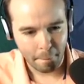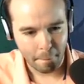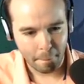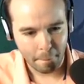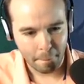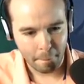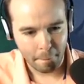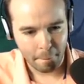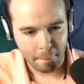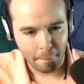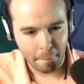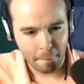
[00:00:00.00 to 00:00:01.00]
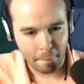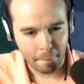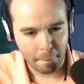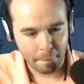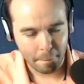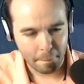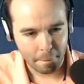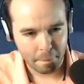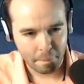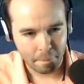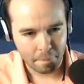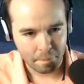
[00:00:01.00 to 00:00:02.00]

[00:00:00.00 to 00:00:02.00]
Get up closer then. Yeah.